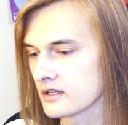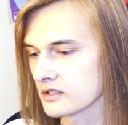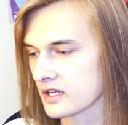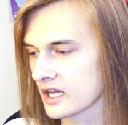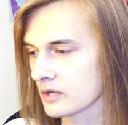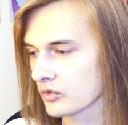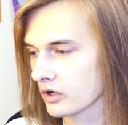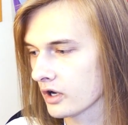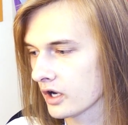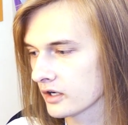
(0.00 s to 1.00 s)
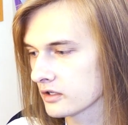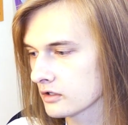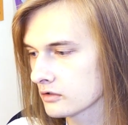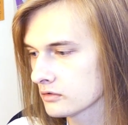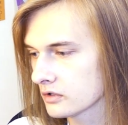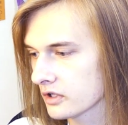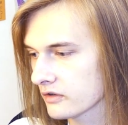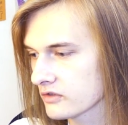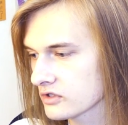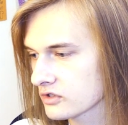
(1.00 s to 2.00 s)
in-camera audio
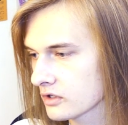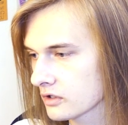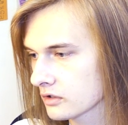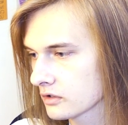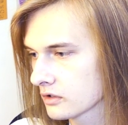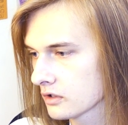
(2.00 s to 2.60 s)
of the song.